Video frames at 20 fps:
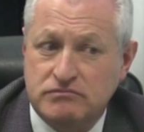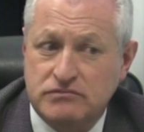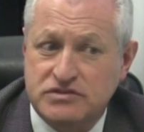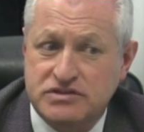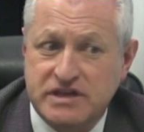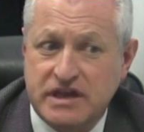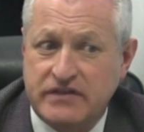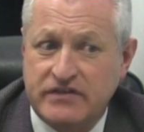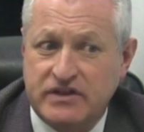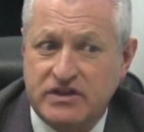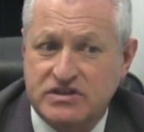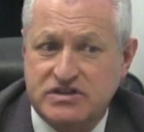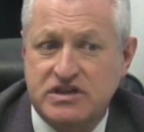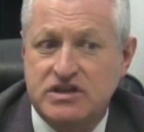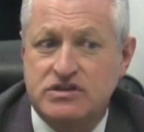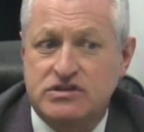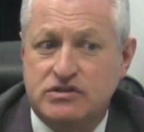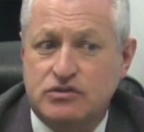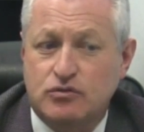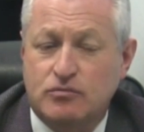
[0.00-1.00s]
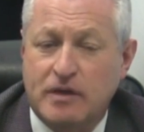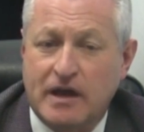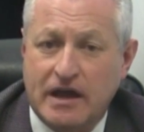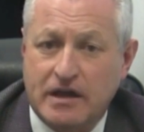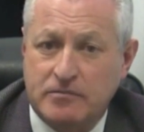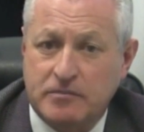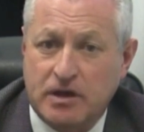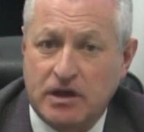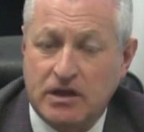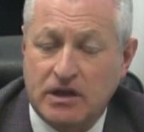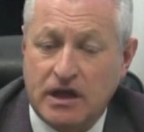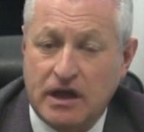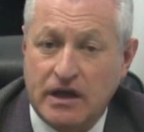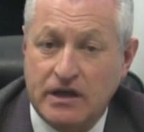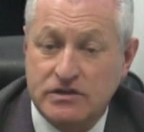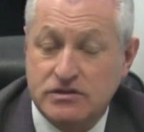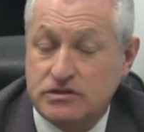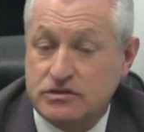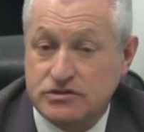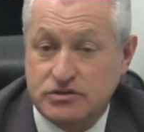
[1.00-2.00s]
say that it's easy to buy at mile high,
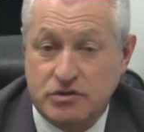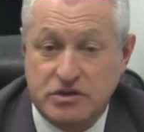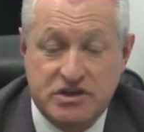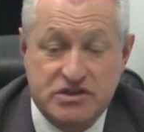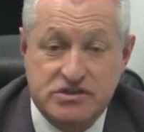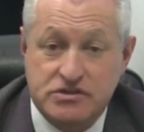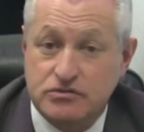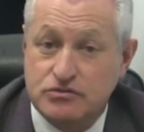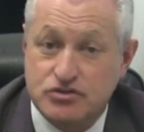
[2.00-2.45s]
it's also easy